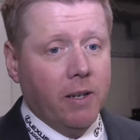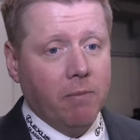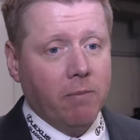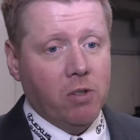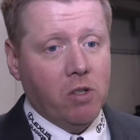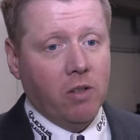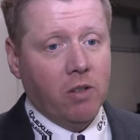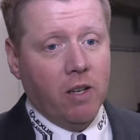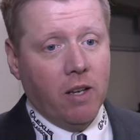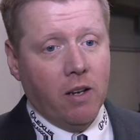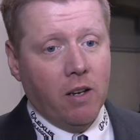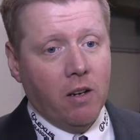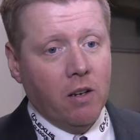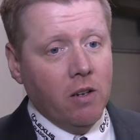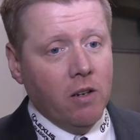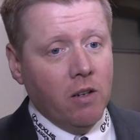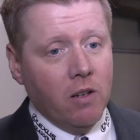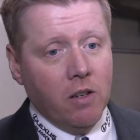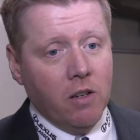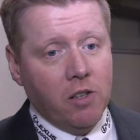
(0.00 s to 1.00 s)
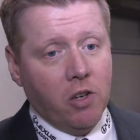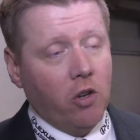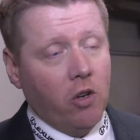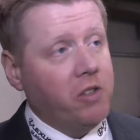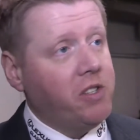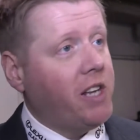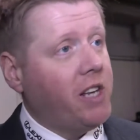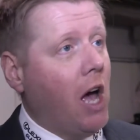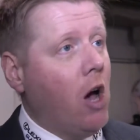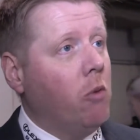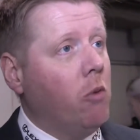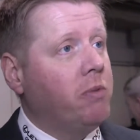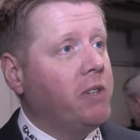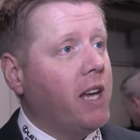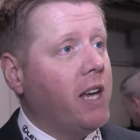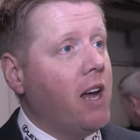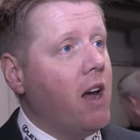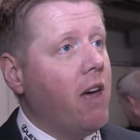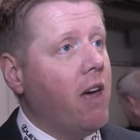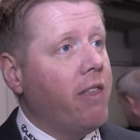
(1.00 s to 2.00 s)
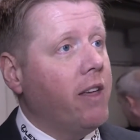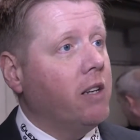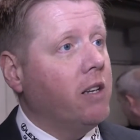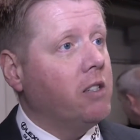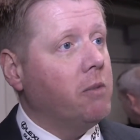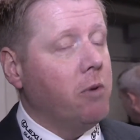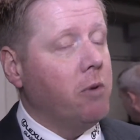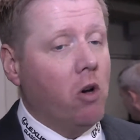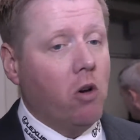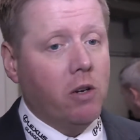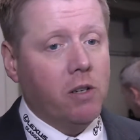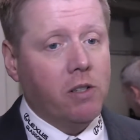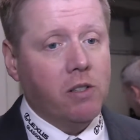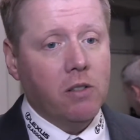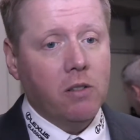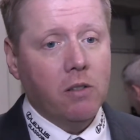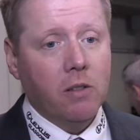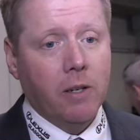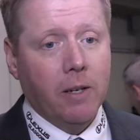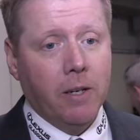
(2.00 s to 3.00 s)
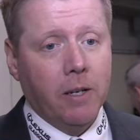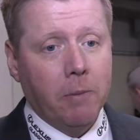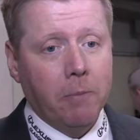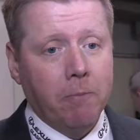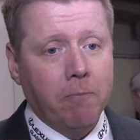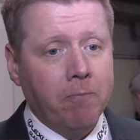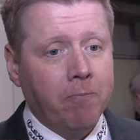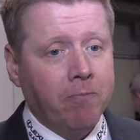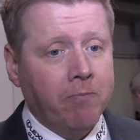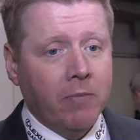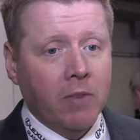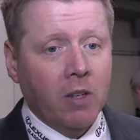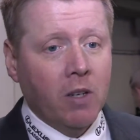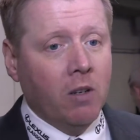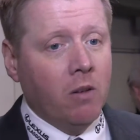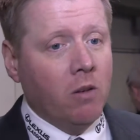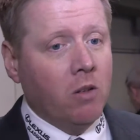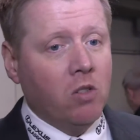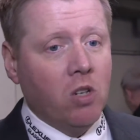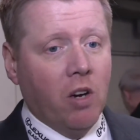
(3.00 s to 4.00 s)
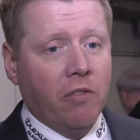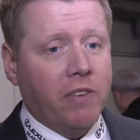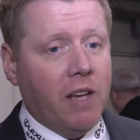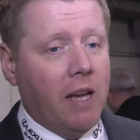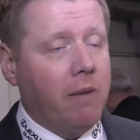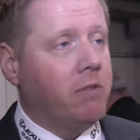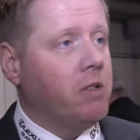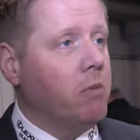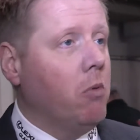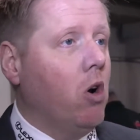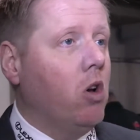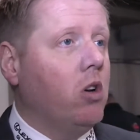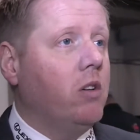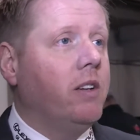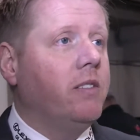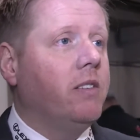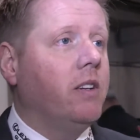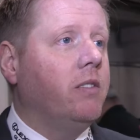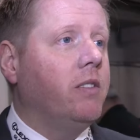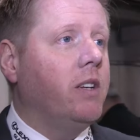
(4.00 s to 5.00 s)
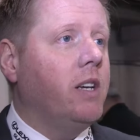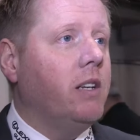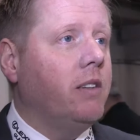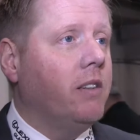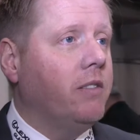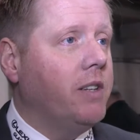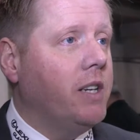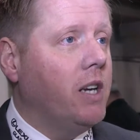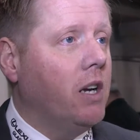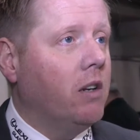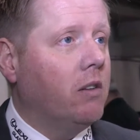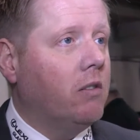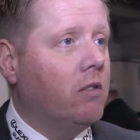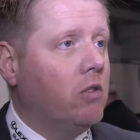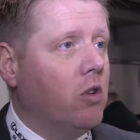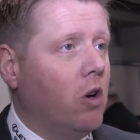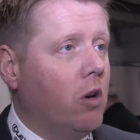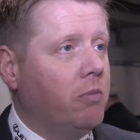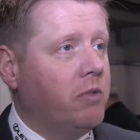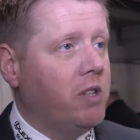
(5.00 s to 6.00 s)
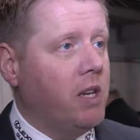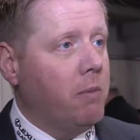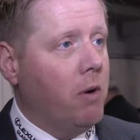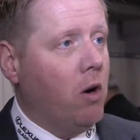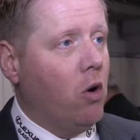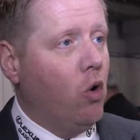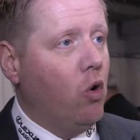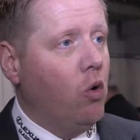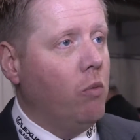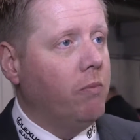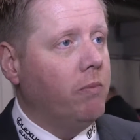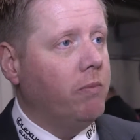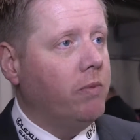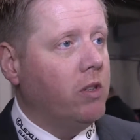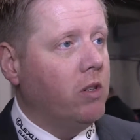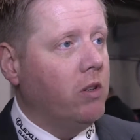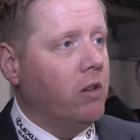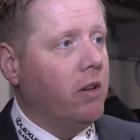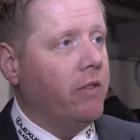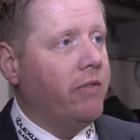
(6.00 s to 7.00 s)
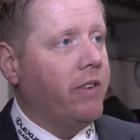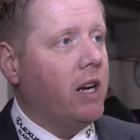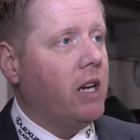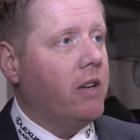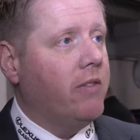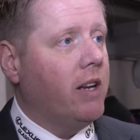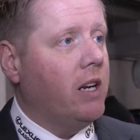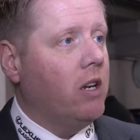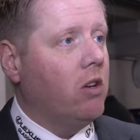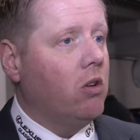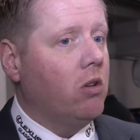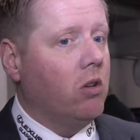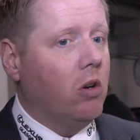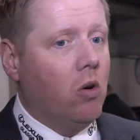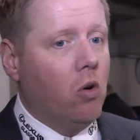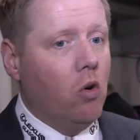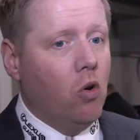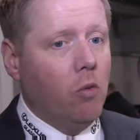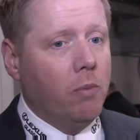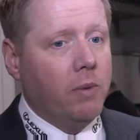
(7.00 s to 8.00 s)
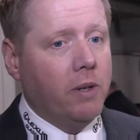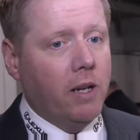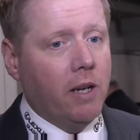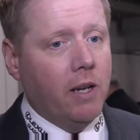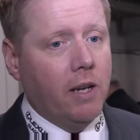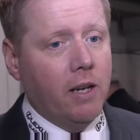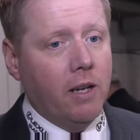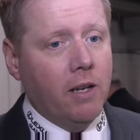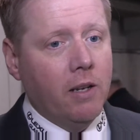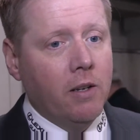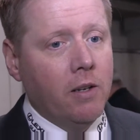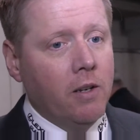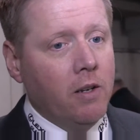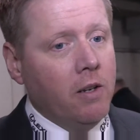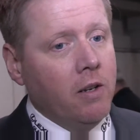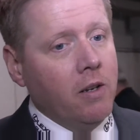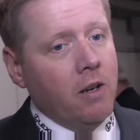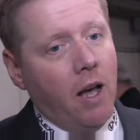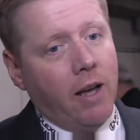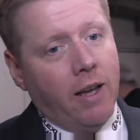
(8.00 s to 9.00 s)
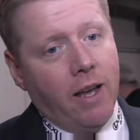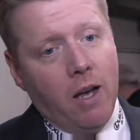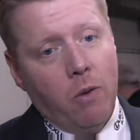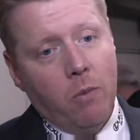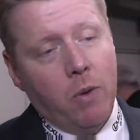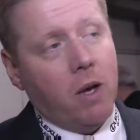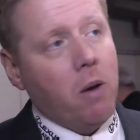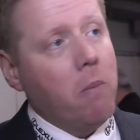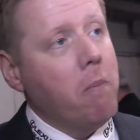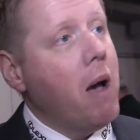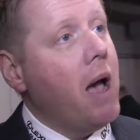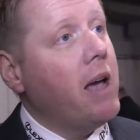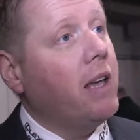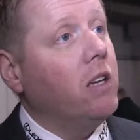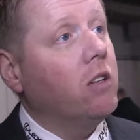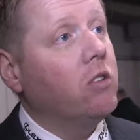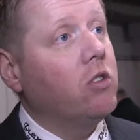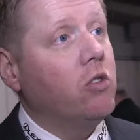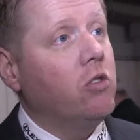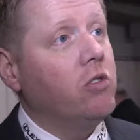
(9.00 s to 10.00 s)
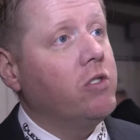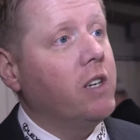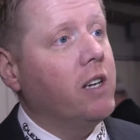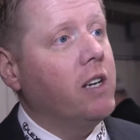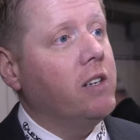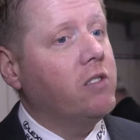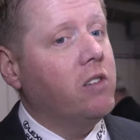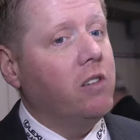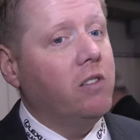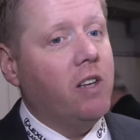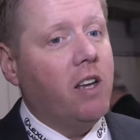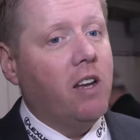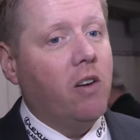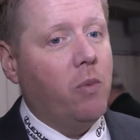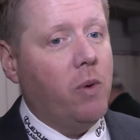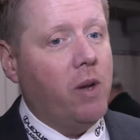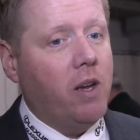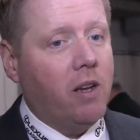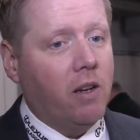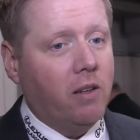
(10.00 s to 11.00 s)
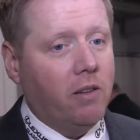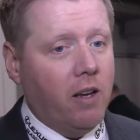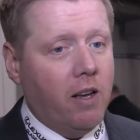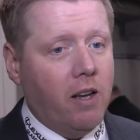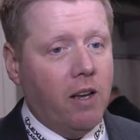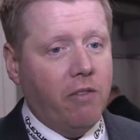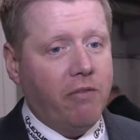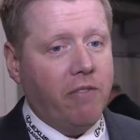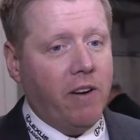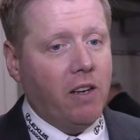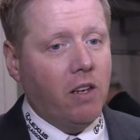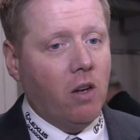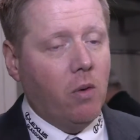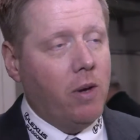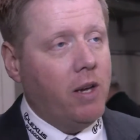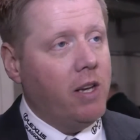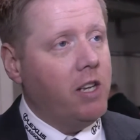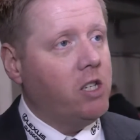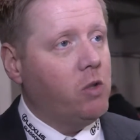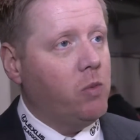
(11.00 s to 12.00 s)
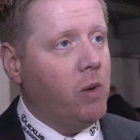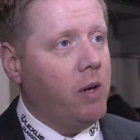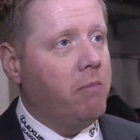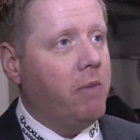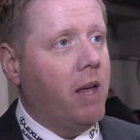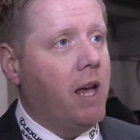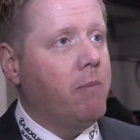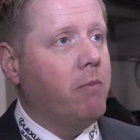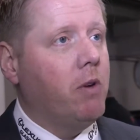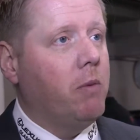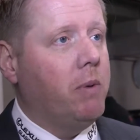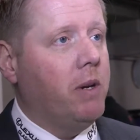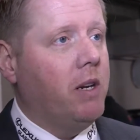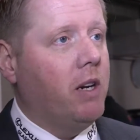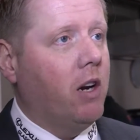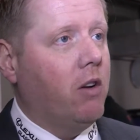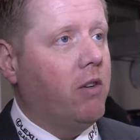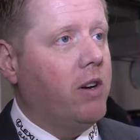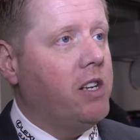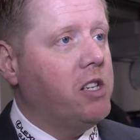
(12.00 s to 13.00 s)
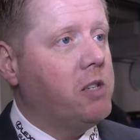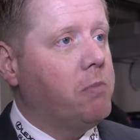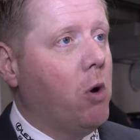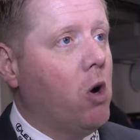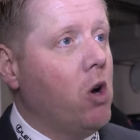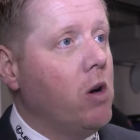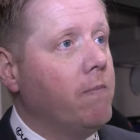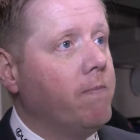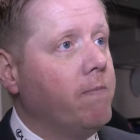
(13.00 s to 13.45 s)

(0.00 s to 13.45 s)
so it's a good scalp to get, I think, to be honest. Tough game tomorrow, and Dundee are a top team at home. You know, they're very, very good at home, and again, we come back here Tuesday against Dundee. If we could find a way to sweep them, it'd be in a great spot.